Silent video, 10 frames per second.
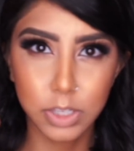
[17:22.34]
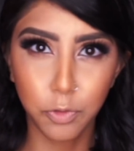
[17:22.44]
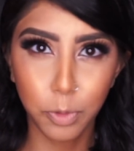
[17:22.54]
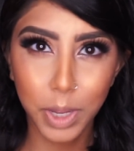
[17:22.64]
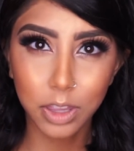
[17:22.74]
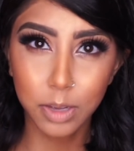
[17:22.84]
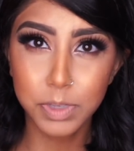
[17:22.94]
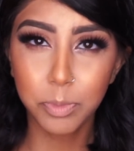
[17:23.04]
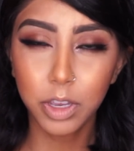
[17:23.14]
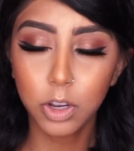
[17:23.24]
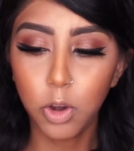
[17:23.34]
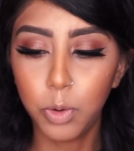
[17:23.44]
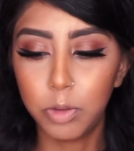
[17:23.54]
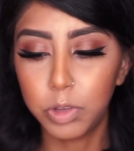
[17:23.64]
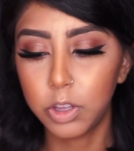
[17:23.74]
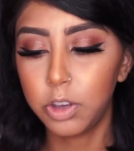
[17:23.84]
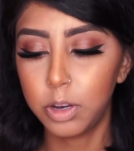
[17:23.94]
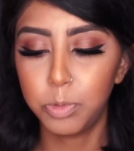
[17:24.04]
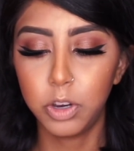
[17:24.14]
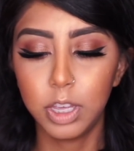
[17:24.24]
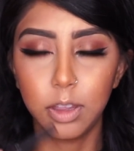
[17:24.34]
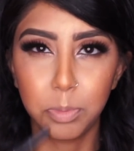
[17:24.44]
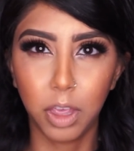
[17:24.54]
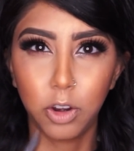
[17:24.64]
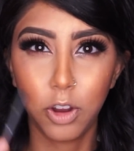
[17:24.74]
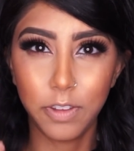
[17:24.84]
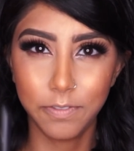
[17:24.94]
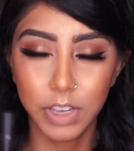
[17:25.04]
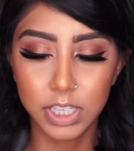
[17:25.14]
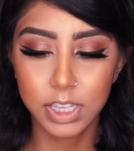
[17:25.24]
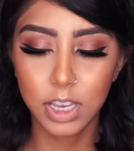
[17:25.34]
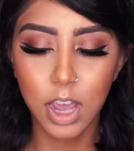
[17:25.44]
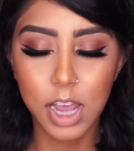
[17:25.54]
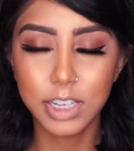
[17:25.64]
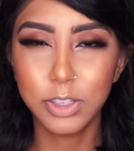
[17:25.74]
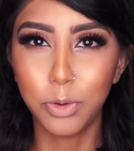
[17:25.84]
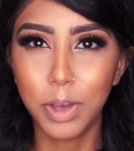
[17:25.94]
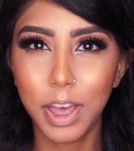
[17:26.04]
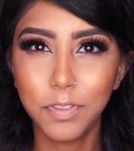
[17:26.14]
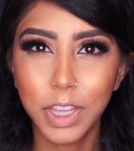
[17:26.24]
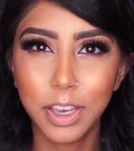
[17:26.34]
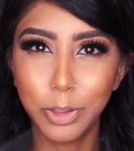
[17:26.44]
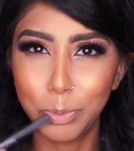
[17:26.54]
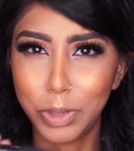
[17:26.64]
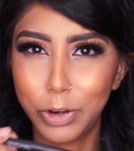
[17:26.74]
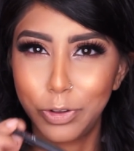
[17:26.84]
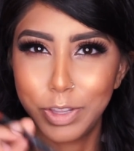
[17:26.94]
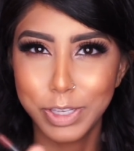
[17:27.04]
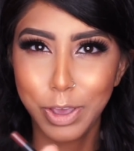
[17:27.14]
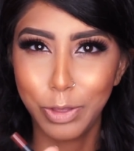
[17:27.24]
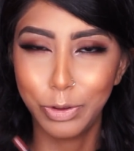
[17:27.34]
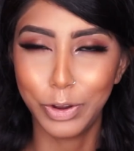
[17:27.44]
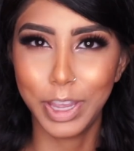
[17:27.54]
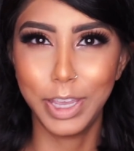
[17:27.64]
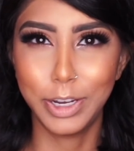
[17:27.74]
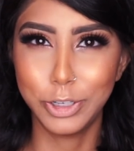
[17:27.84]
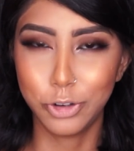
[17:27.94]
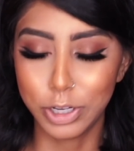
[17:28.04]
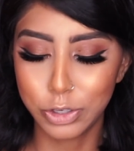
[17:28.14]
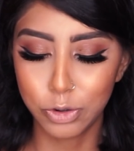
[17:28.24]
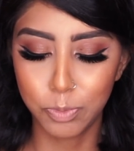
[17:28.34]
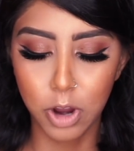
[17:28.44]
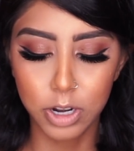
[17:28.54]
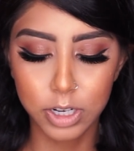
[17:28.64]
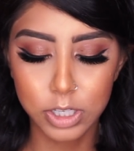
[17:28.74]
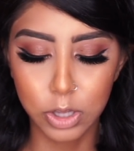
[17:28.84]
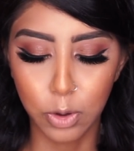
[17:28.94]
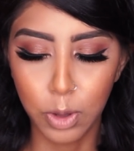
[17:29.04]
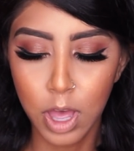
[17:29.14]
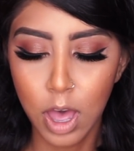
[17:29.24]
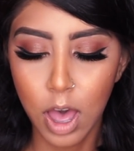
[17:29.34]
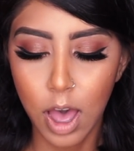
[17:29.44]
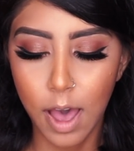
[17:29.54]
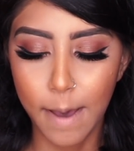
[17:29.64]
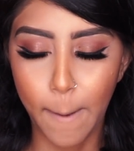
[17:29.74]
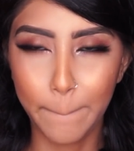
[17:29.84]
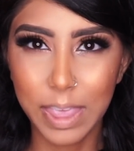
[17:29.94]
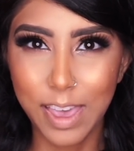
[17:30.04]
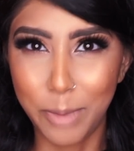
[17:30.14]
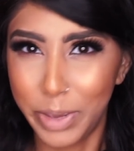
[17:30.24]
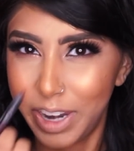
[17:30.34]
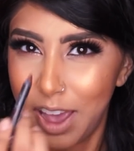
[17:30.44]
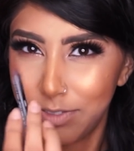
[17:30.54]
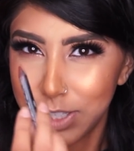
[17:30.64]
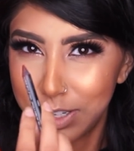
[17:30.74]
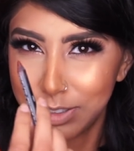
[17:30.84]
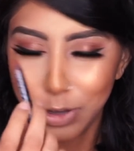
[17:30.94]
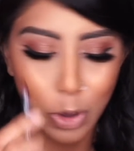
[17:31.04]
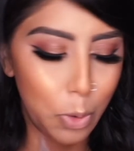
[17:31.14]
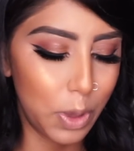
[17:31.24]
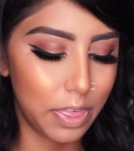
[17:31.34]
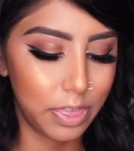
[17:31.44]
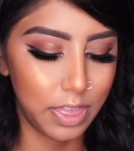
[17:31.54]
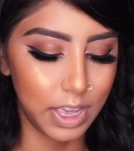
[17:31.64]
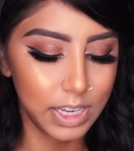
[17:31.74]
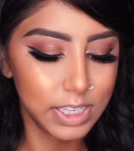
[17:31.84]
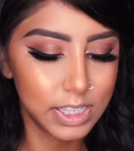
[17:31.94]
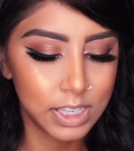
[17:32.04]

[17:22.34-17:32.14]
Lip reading: so for my lips, I'm gonna go in with the Huda Beauty lip liner in Vixen. I don't have like a lip liner this color in a drugstore product, so yeah, I'm gonna have to go with this.